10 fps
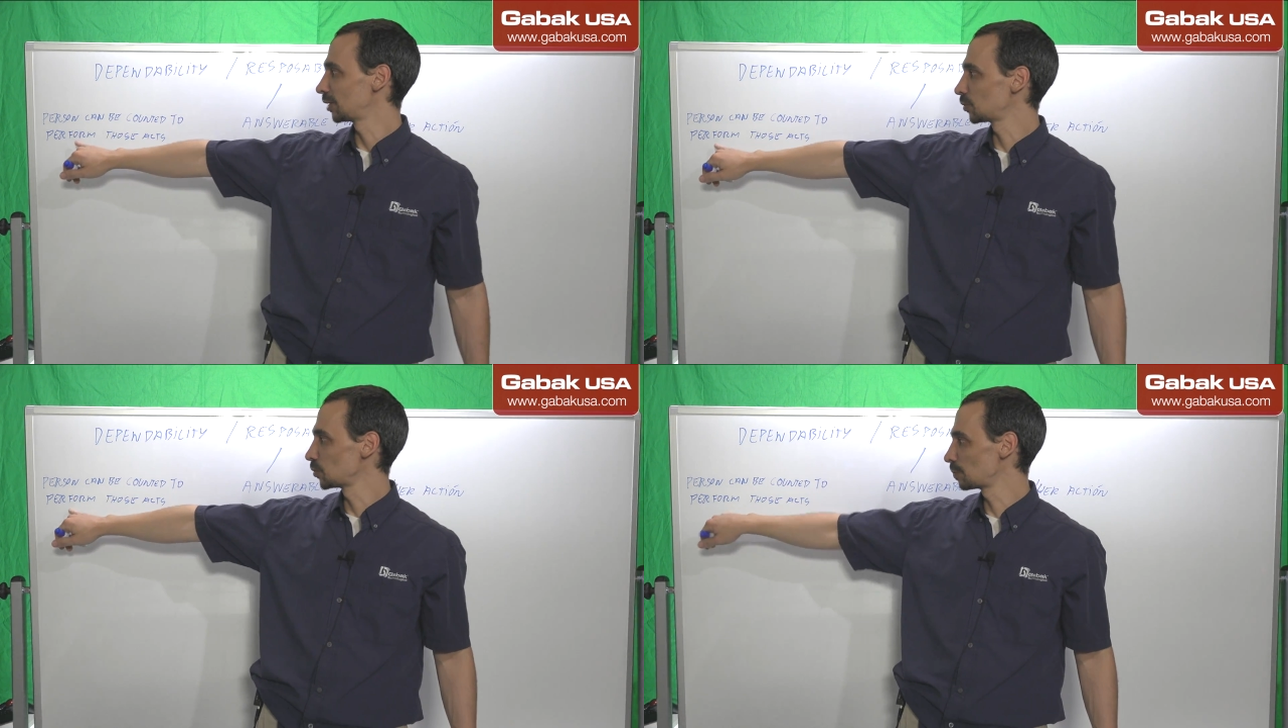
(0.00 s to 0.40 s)

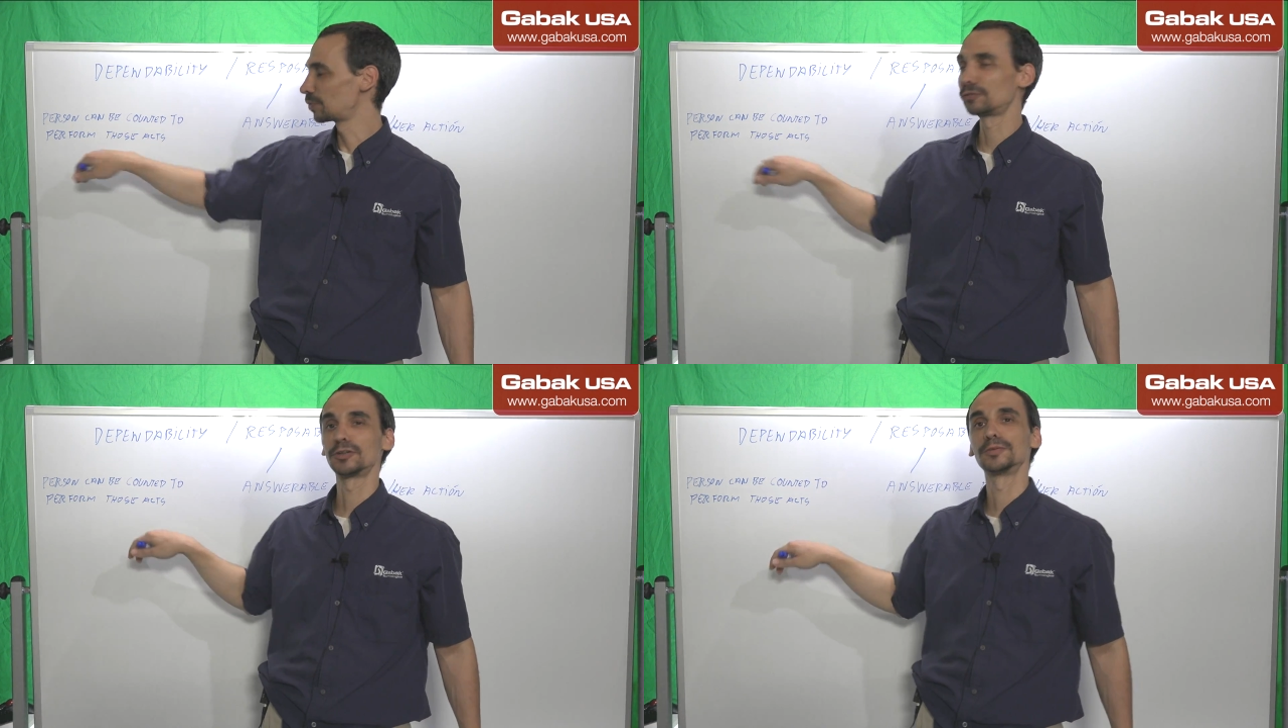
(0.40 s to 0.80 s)
to
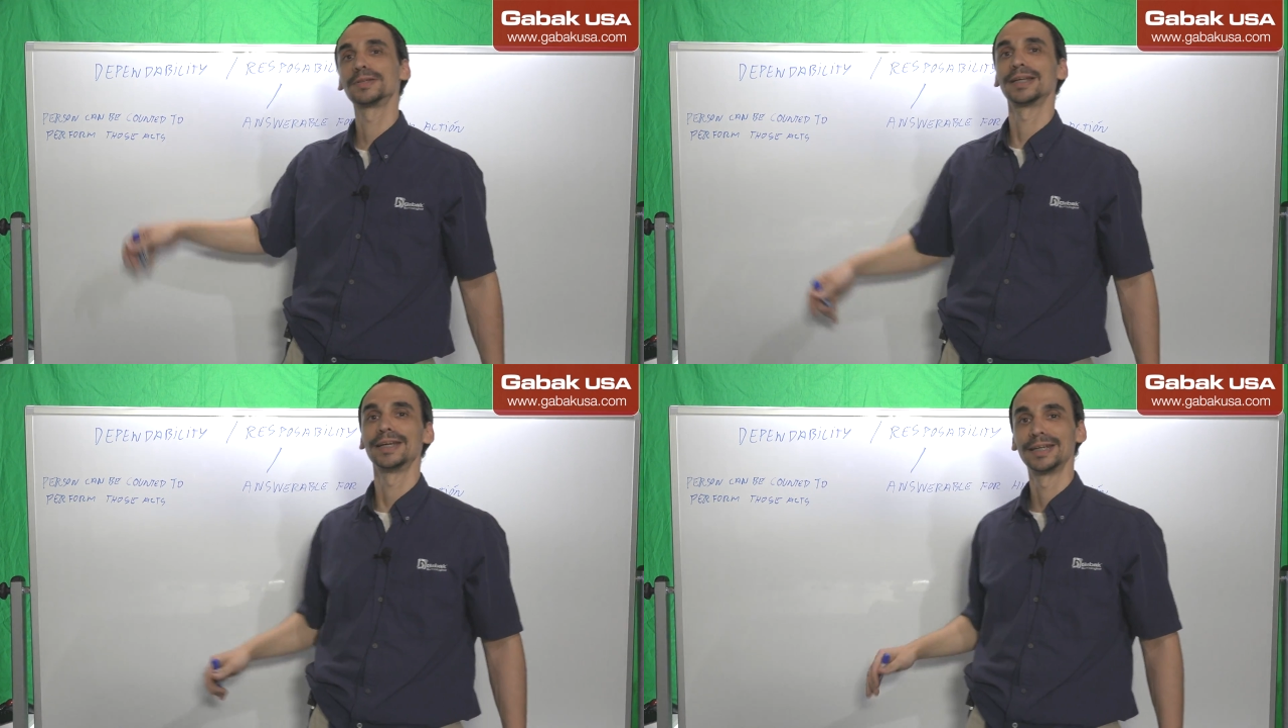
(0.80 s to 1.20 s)
perform
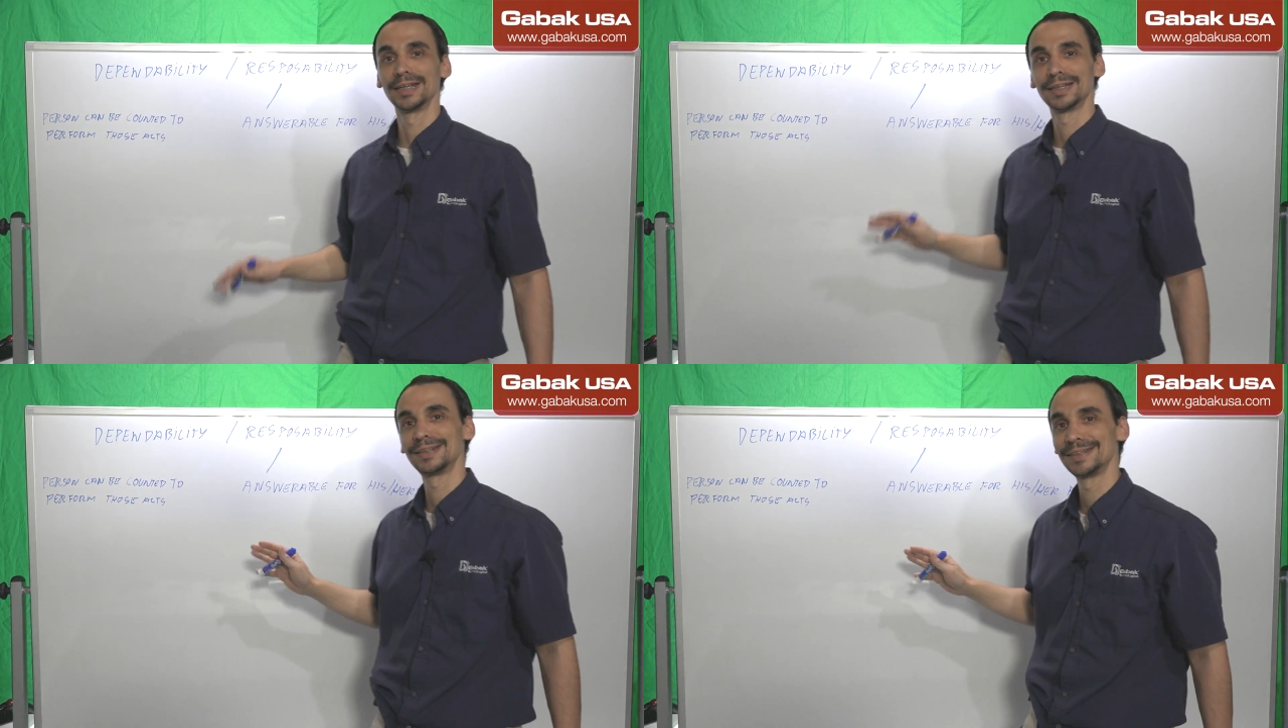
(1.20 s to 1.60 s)

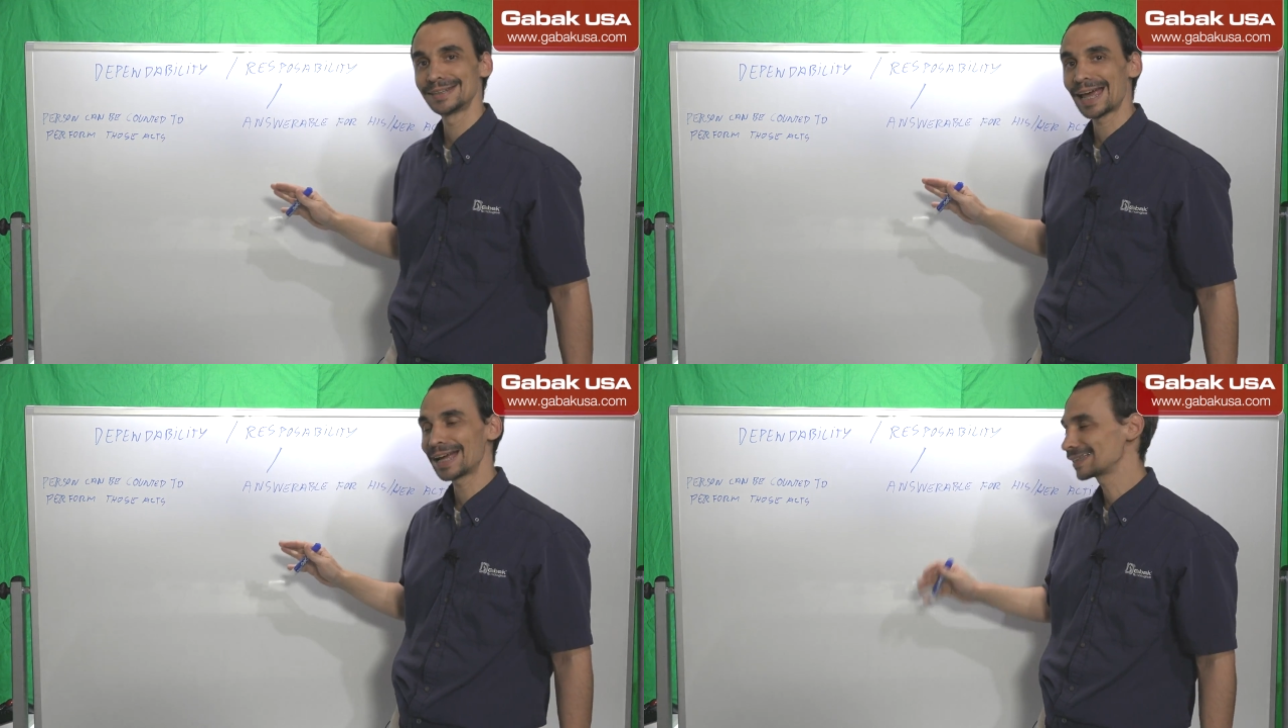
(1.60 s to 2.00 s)
uh, these
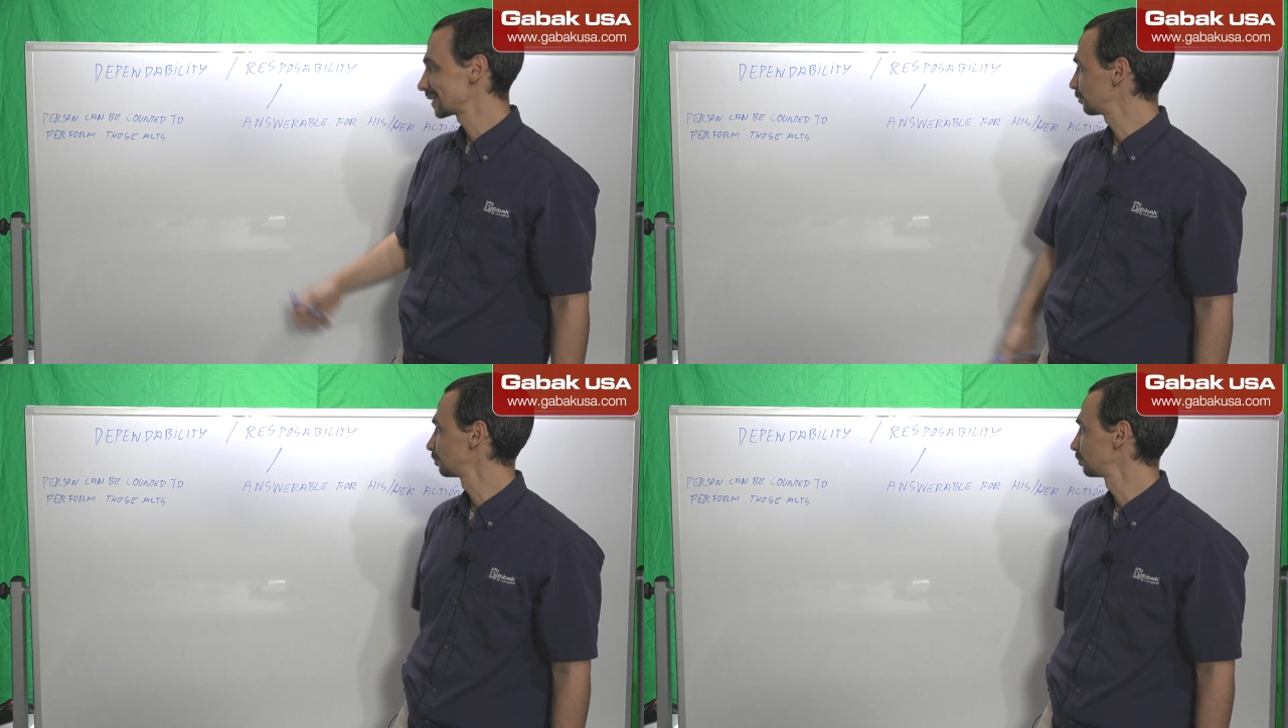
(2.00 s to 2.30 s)
acts,